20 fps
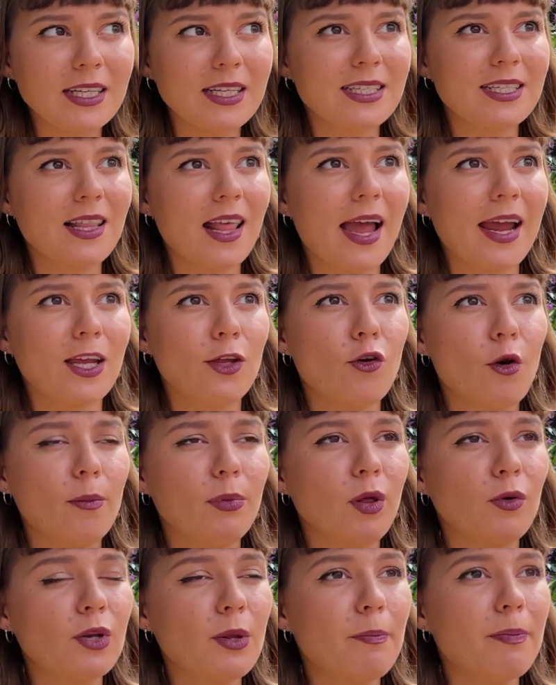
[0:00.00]
it's like you
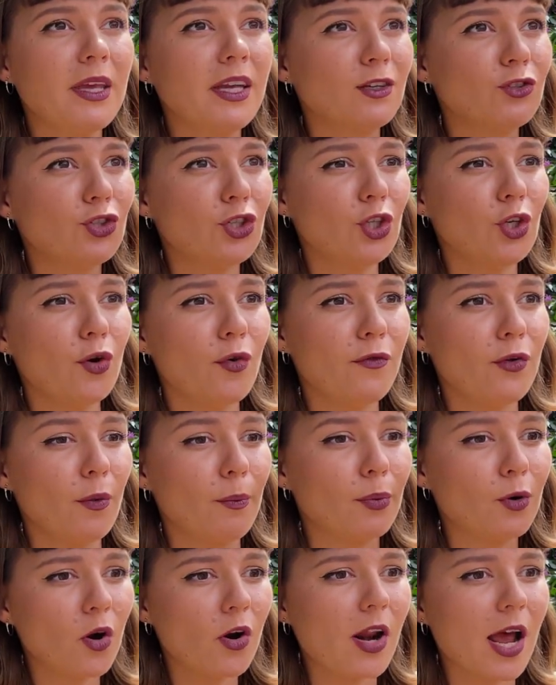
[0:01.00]
upload a PNG of your
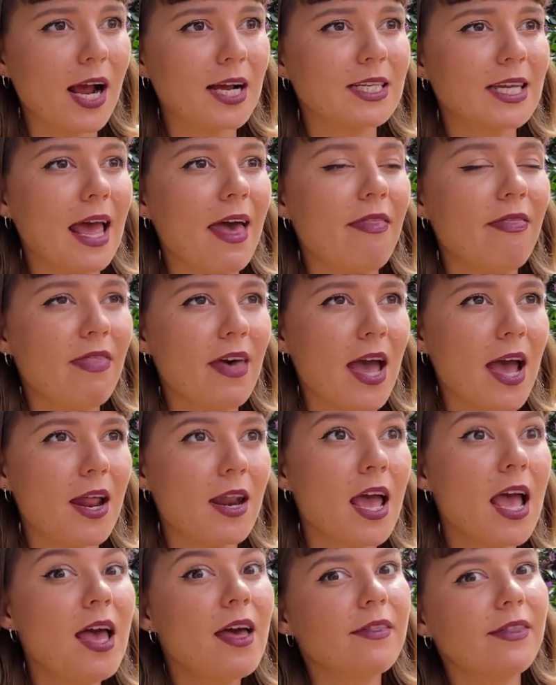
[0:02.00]
product and
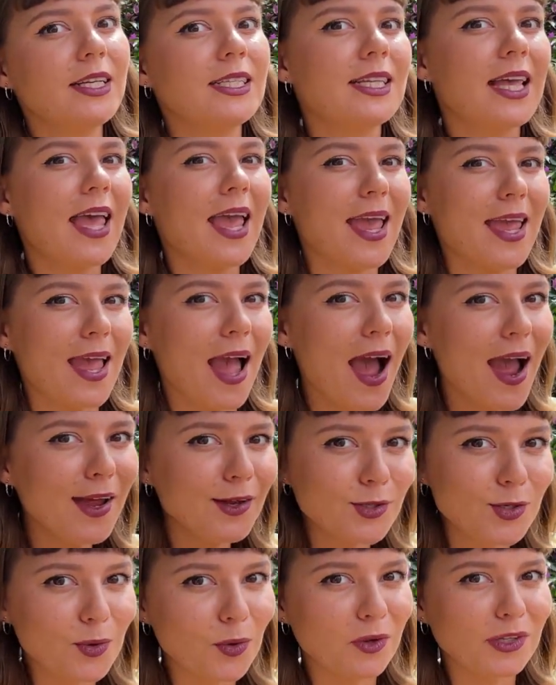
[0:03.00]
then this AI
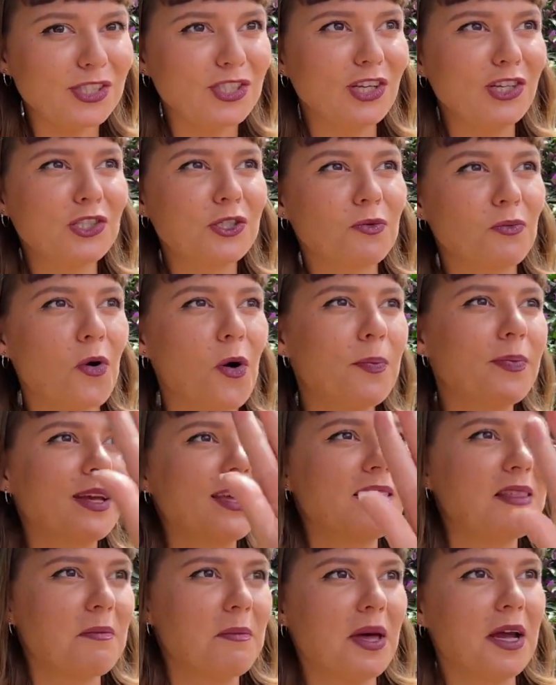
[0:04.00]
tool is just
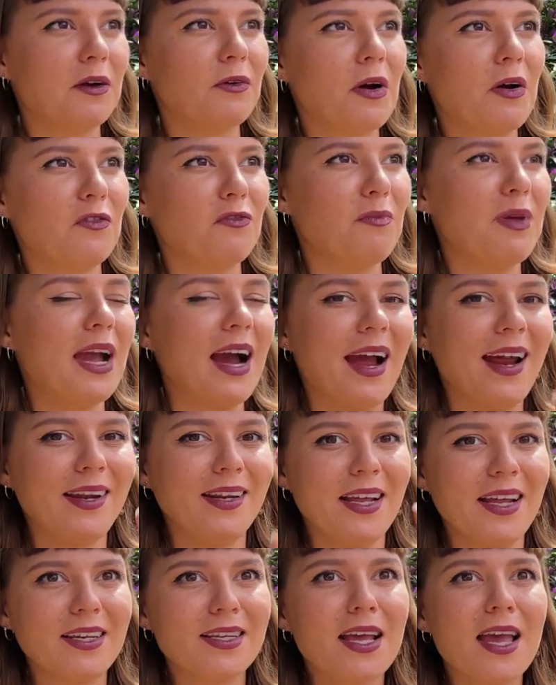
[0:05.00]
swapping the background
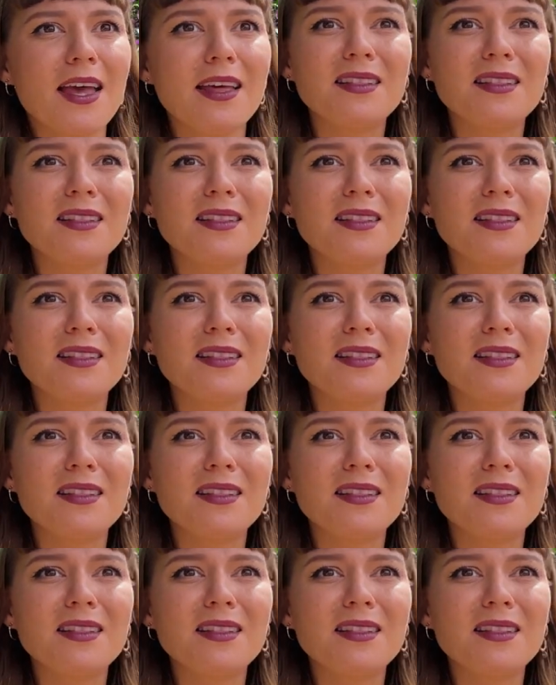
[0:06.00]
behind it.